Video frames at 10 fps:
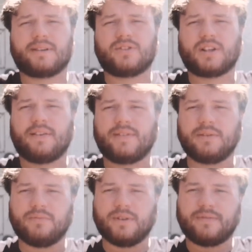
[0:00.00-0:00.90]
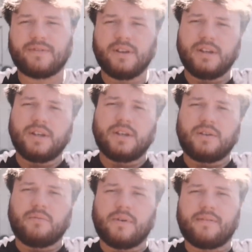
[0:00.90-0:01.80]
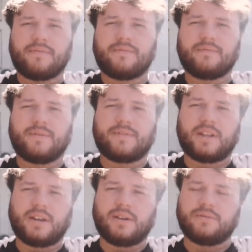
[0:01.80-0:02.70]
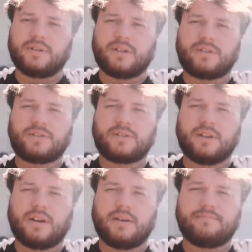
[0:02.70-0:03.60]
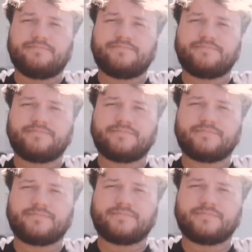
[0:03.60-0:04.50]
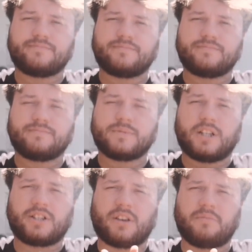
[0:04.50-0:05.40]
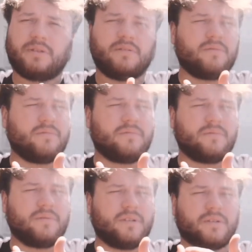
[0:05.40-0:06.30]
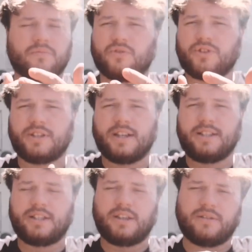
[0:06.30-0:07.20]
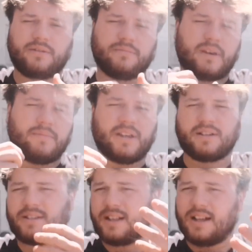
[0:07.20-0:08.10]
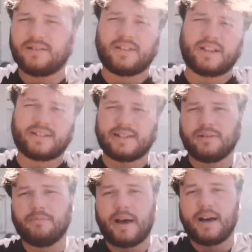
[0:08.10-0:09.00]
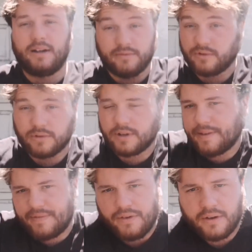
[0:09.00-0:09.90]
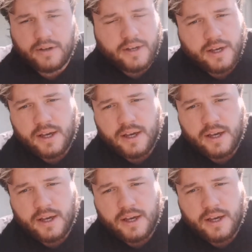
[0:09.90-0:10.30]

about travelling with an illness, I just hope you can watch this and you maybe understand things a little better, or if not,